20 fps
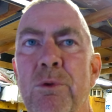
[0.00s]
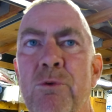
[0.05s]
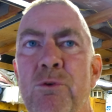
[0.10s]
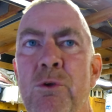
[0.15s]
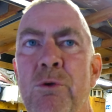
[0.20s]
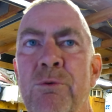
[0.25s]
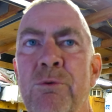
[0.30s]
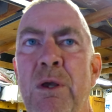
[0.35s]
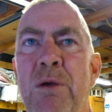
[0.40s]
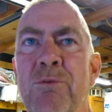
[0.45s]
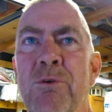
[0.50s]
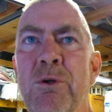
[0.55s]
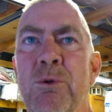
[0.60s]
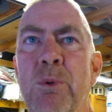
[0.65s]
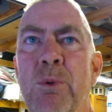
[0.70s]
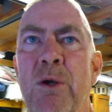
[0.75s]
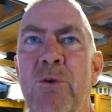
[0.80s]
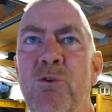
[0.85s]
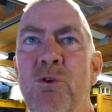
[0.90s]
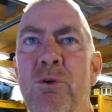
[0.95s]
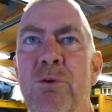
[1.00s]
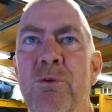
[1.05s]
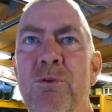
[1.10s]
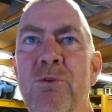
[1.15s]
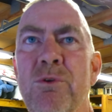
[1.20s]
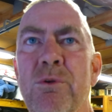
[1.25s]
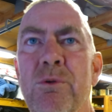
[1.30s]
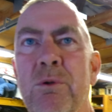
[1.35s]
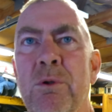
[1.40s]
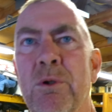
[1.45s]
So if you have any
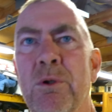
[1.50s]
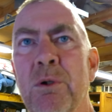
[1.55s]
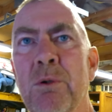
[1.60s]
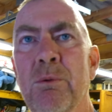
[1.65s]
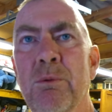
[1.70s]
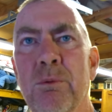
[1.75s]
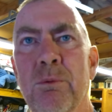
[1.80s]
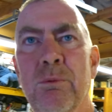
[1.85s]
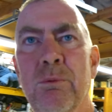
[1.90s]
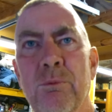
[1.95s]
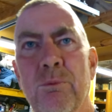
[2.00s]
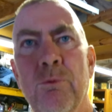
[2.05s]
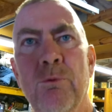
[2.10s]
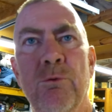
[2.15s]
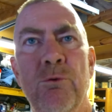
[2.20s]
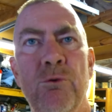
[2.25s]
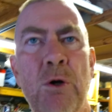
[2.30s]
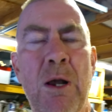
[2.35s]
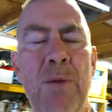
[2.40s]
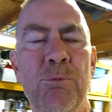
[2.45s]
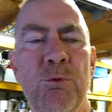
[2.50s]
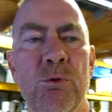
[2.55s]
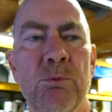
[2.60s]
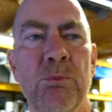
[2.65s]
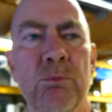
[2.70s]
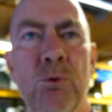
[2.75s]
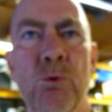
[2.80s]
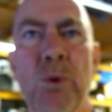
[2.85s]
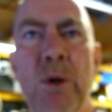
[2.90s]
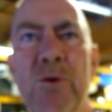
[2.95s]
questions, drop
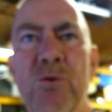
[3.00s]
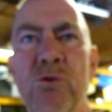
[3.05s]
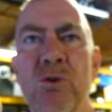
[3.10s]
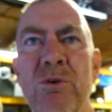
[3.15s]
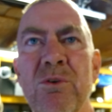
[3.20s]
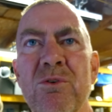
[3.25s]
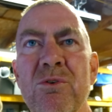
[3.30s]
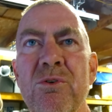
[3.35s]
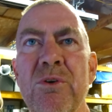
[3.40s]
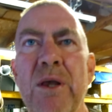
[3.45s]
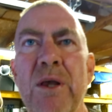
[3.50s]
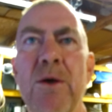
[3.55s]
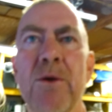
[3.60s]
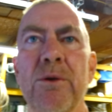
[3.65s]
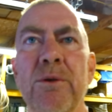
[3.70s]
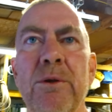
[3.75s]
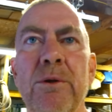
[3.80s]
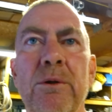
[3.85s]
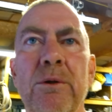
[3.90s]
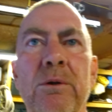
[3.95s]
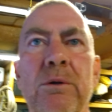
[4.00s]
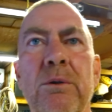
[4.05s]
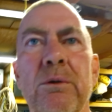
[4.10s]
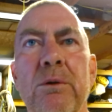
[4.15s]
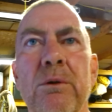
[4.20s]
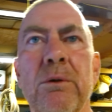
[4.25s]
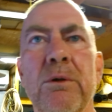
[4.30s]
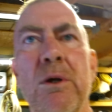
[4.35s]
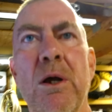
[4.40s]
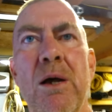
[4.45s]
some questions down in the
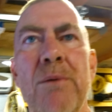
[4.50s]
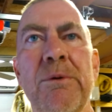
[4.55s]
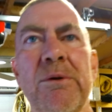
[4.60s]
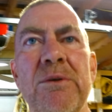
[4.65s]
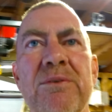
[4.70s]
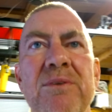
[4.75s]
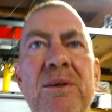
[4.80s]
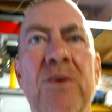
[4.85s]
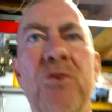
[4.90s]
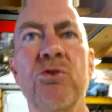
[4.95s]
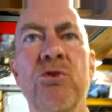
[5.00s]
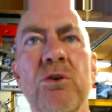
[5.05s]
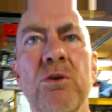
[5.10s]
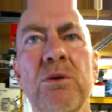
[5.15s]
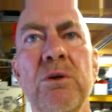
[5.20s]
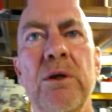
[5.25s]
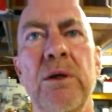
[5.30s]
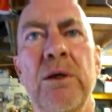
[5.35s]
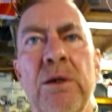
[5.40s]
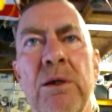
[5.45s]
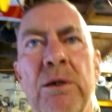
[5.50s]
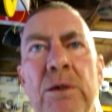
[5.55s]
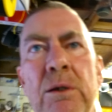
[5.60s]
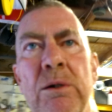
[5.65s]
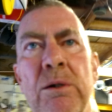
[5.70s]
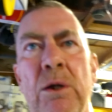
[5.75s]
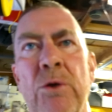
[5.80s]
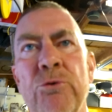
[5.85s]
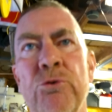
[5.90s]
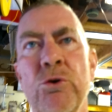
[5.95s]
comments section,
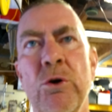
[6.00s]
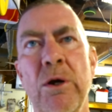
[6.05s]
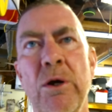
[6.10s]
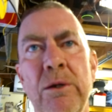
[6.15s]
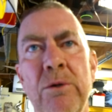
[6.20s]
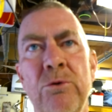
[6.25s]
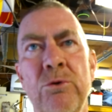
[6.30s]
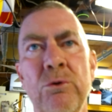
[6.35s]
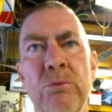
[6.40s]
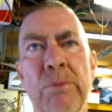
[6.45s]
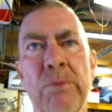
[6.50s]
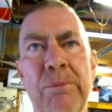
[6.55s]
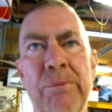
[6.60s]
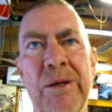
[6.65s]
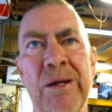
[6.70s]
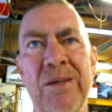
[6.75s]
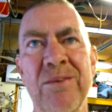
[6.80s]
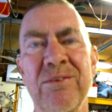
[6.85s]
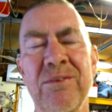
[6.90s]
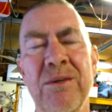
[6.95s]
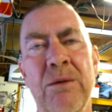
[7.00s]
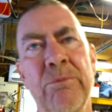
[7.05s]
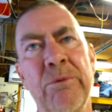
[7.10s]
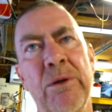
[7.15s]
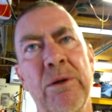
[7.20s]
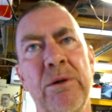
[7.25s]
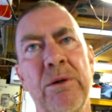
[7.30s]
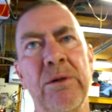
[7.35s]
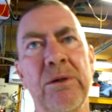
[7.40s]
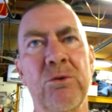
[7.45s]
and I'll try and do my best. I'm
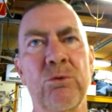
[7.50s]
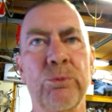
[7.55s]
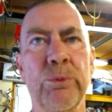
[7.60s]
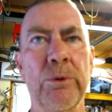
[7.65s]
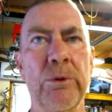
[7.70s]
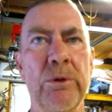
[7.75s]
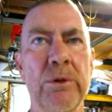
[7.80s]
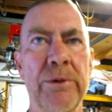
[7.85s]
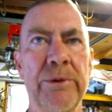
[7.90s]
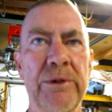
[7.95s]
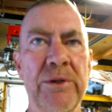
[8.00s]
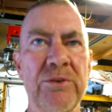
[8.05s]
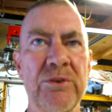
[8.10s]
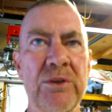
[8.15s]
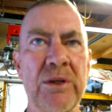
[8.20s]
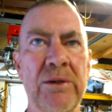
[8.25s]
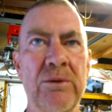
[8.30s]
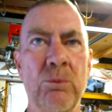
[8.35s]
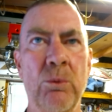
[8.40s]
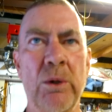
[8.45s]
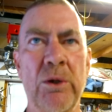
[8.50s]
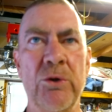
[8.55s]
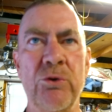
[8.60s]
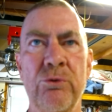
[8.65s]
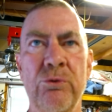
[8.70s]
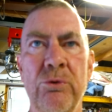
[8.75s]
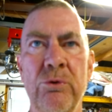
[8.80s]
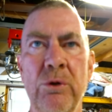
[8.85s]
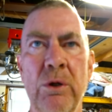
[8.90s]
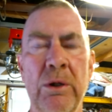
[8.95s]
not an expert on this. I had to watch
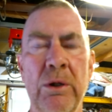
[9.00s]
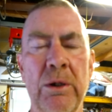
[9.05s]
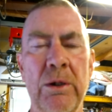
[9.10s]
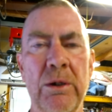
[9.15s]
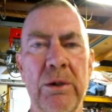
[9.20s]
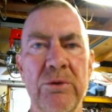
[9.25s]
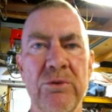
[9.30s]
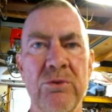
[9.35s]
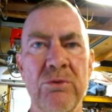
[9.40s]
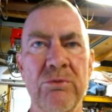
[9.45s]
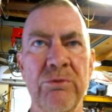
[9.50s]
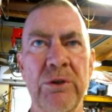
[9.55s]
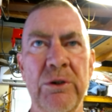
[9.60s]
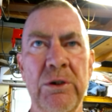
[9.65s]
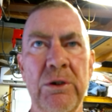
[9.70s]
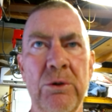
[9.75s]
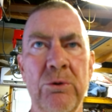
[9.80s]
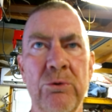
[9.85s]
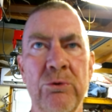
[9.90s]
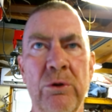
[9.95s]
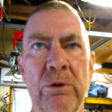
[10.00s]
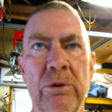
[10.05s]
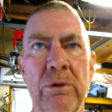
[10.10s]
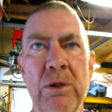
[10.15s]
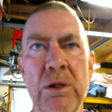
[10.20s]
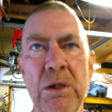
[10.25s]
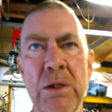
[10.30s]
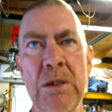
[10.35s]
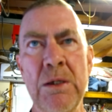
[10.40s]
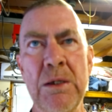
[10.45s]
some videos on
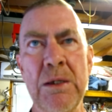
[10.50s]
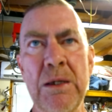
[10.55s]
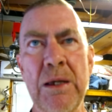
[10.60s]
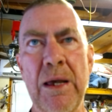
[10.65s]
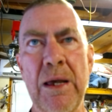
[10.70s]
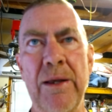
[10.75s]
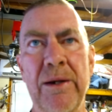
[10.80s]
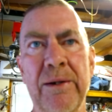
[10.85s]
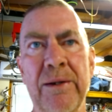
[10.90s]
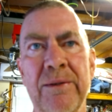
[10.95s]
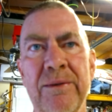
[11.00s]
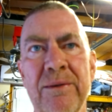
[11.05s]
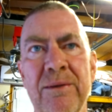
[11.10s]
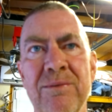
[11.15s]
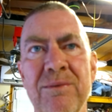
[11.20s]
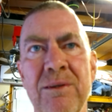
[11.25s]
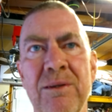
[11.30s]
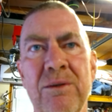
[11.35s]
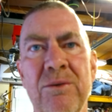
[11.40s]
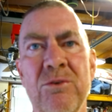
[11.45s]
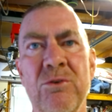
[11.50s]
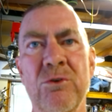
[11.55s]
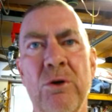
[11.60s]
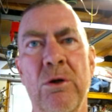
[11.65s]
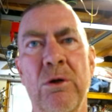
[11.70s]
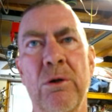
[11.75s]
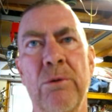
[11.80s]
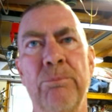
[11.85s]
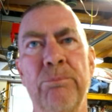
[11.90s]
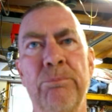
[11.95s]
how to get this thing
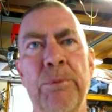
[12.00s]
installed.